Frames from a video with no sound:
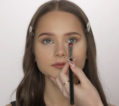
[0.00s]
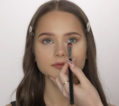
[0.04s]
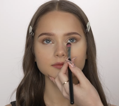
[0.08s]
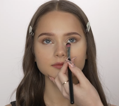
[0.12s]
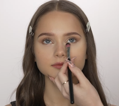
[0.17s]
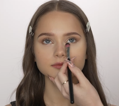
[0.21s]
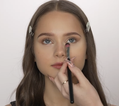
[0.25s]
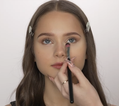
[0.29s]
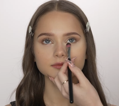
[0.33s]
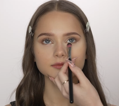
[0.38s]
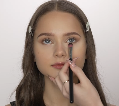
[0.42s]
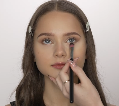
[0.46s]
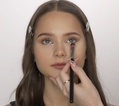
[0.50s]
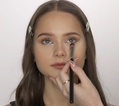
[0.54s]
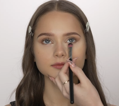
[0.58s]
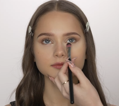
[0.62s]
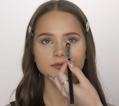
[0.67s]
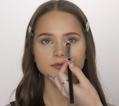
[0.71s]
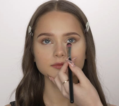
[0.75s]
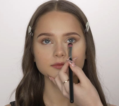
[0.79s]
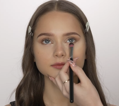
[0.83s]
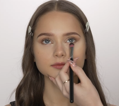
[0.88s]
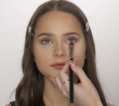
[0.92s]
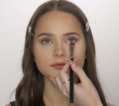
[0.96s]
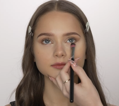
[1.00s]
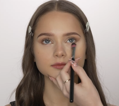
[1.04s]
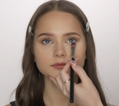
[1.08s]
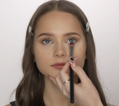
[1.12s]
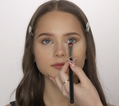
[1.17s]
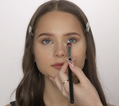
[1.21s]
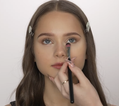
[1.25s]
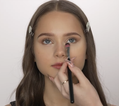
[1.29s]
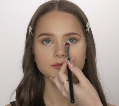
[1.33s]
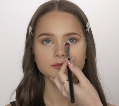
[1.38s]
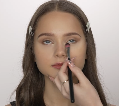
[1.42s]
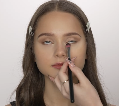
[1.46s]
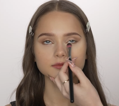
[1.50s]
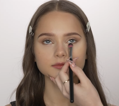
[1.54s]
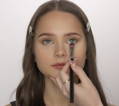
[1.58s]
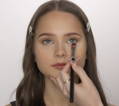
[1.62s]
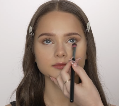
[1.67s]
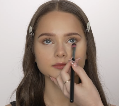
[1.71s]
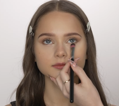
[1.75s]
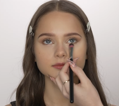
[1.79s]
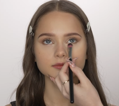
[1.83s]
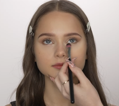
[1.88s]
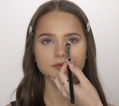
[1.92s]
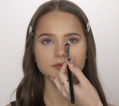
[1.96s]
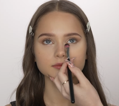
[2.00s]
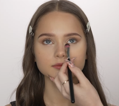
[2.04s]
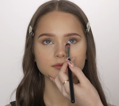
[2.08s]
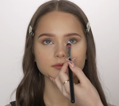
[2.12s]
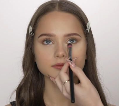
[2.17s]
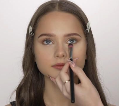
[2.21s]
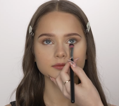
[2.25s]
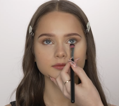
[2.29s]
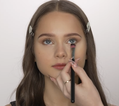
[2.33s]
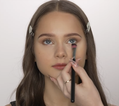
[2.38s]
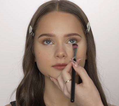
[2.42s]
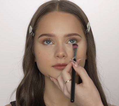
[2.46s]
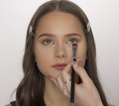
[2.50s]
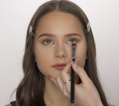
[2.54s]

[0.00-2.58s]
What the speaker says: No one is speaking in this clip.